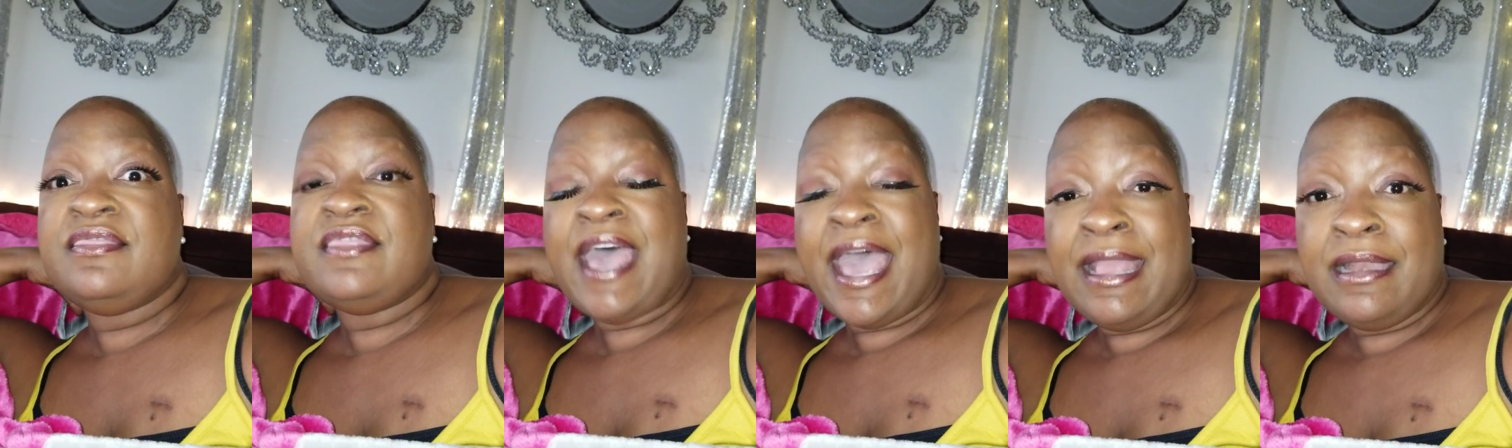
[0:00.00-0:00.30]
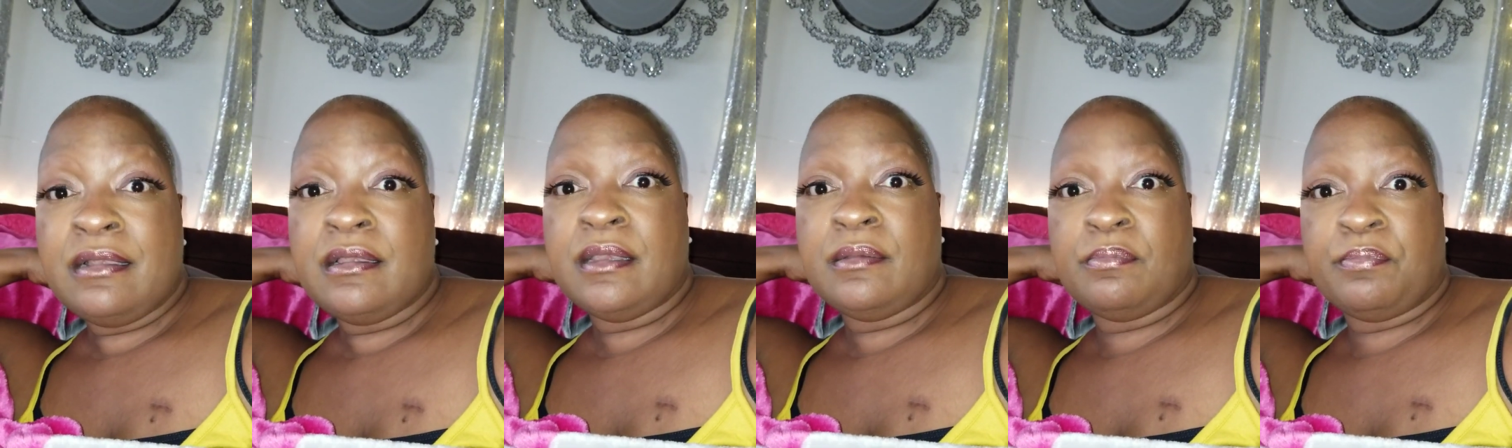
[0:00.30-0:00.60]

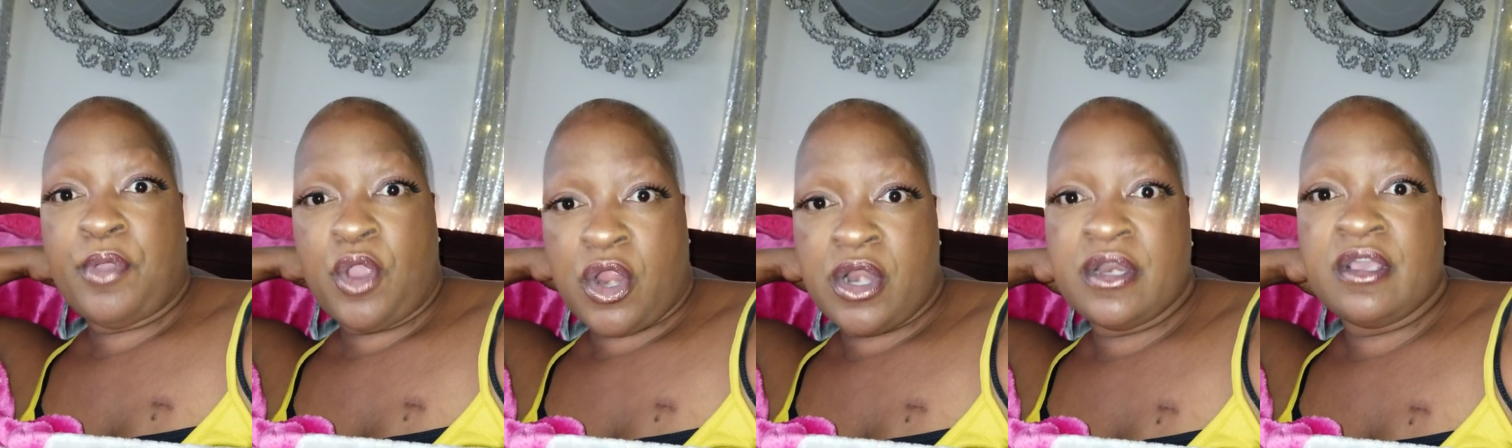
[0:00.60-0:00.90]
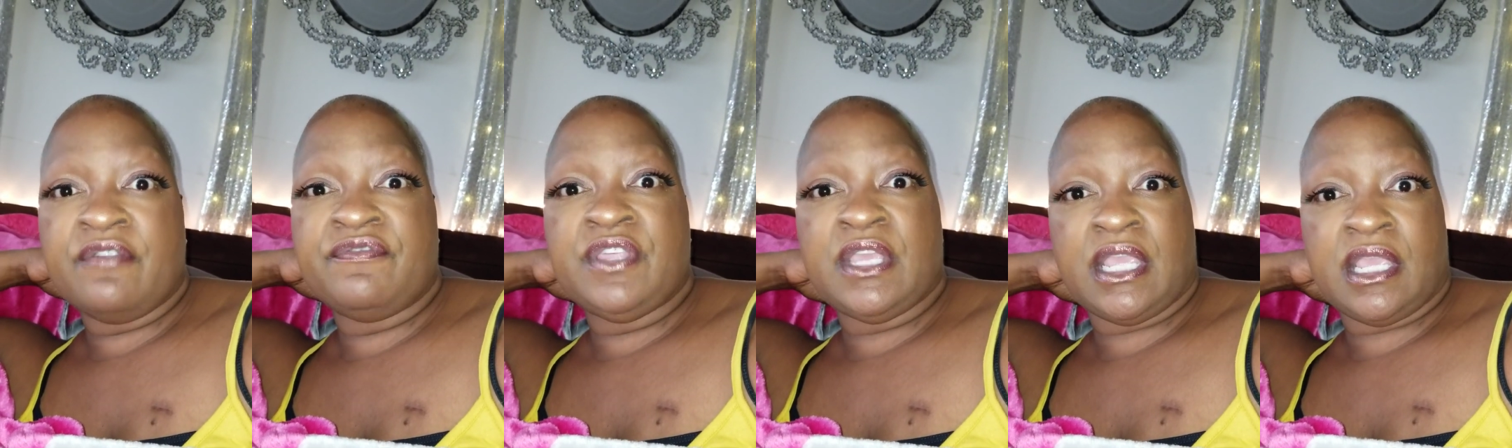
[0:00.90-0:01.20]
that
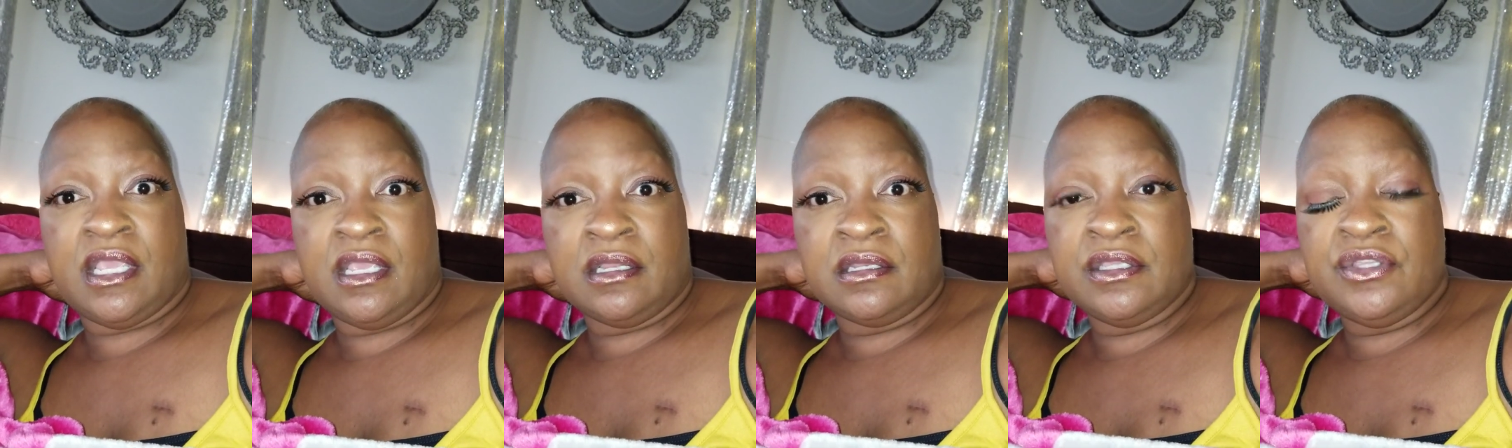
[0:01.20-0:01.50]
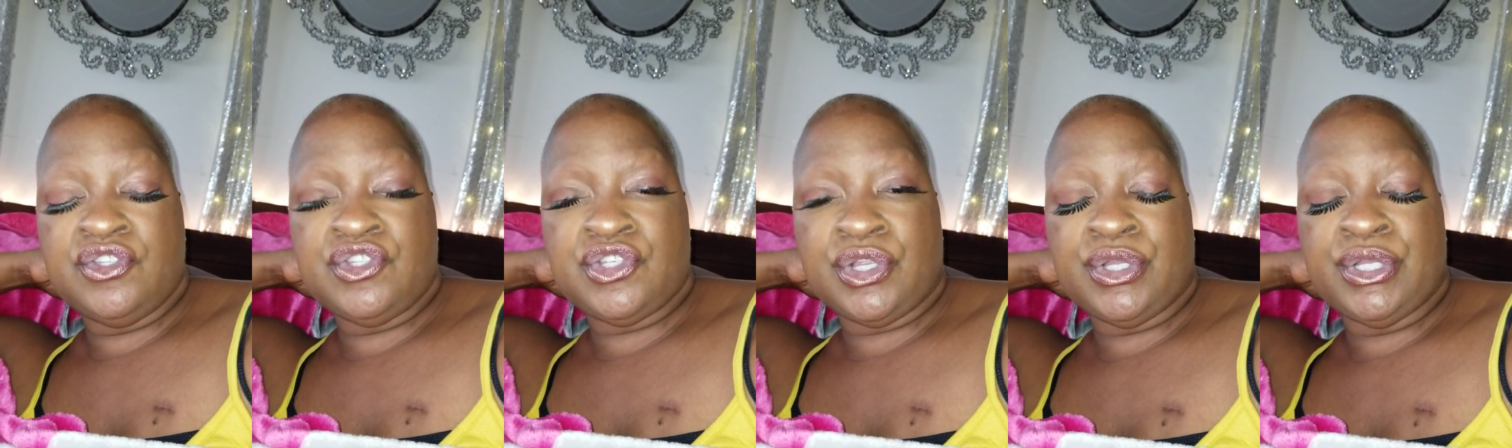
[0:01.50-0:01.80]
part of the
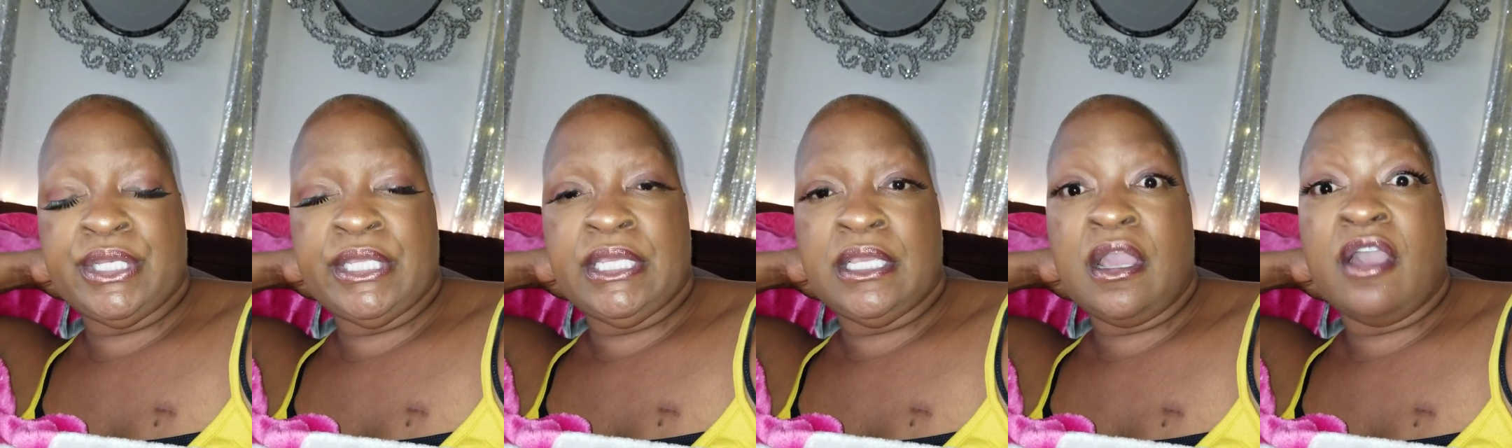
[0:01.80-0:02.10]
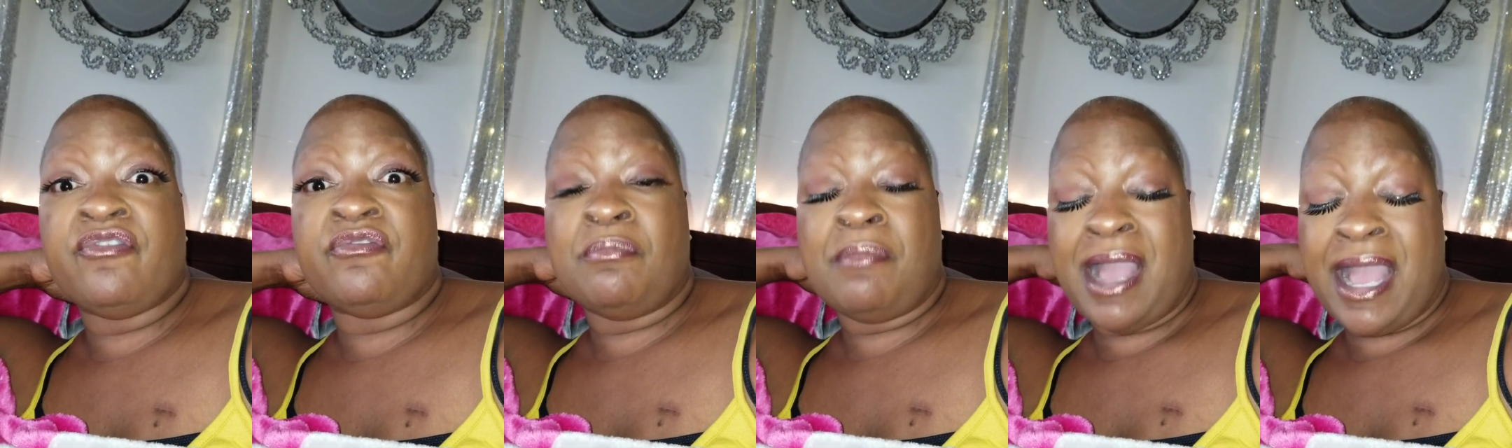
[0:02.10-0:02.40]
healing journey,
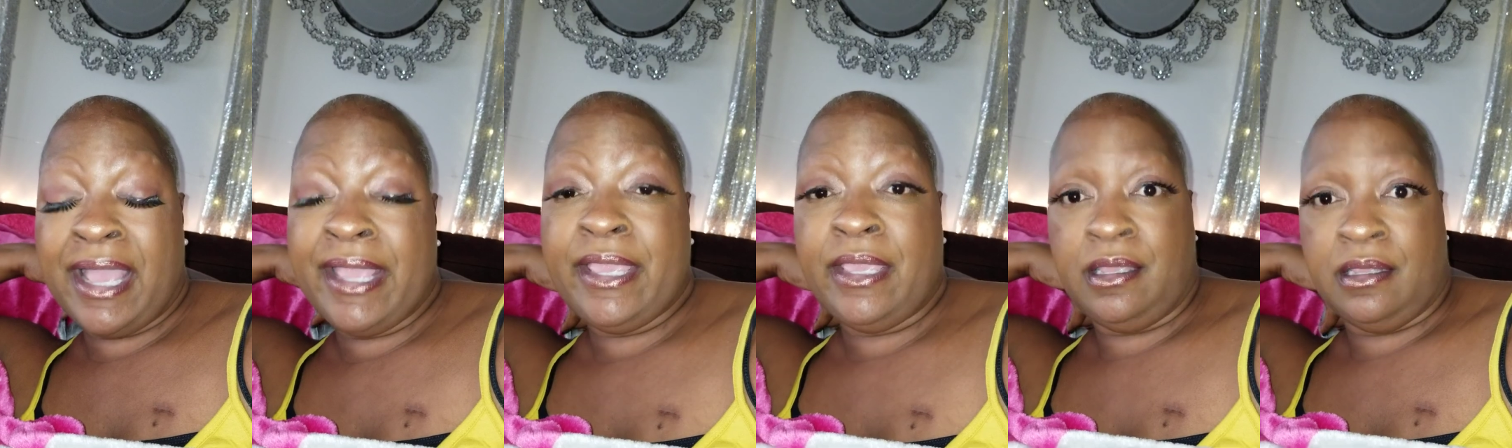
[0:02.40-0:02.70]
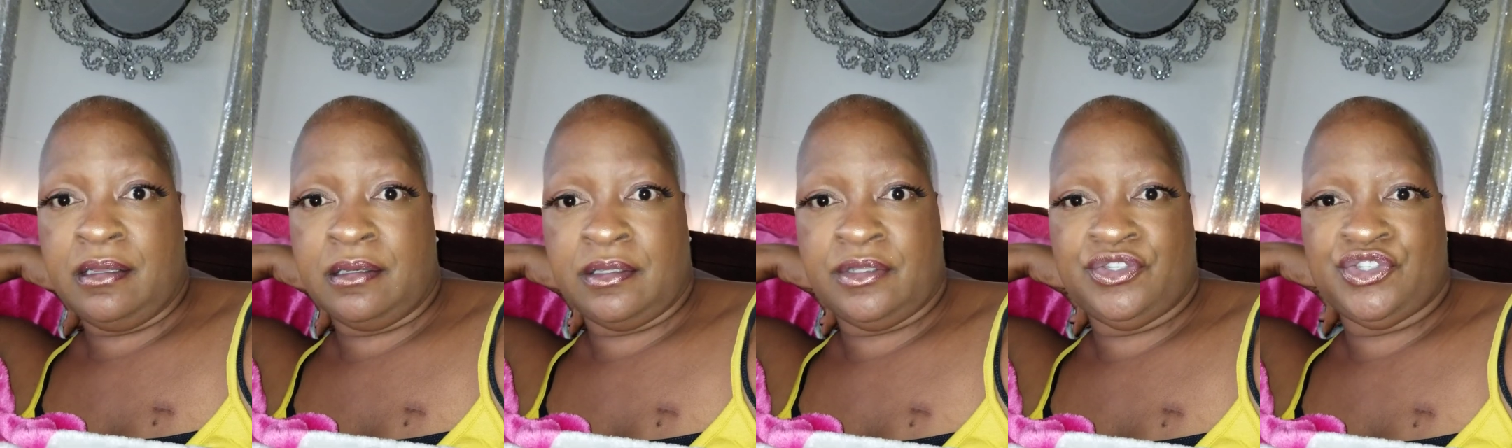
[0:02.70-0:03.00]
of my
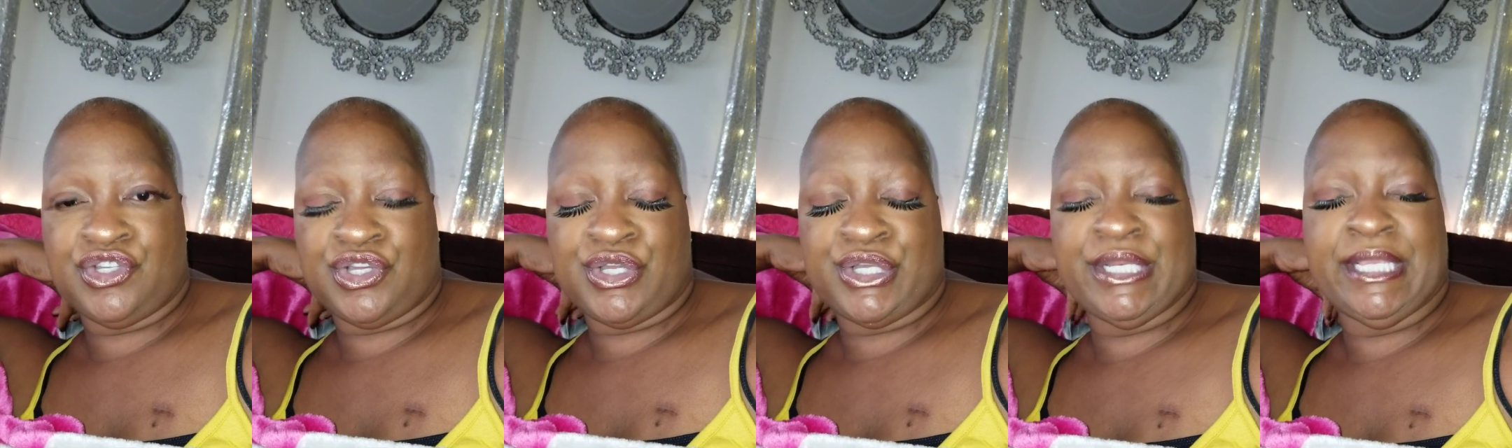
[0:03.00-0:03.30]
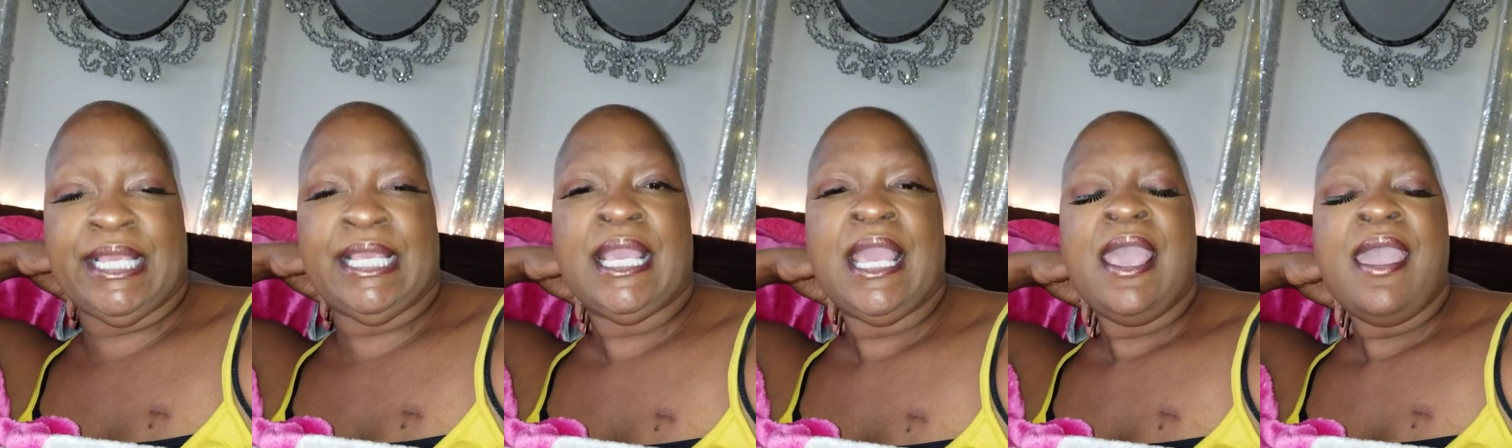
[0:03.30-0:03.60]
healing
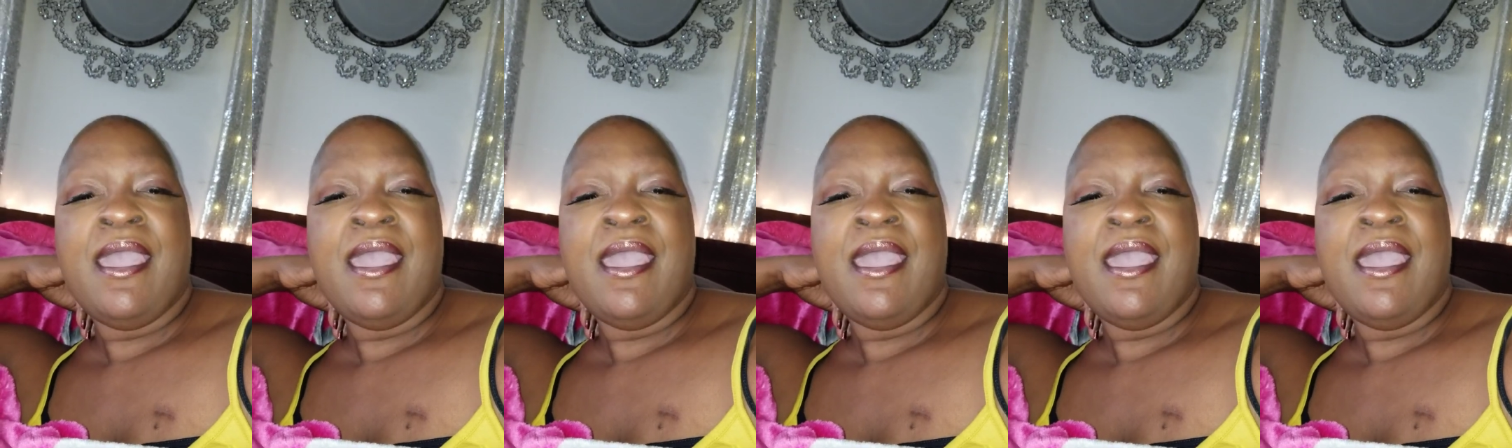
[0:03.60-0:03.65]
journey.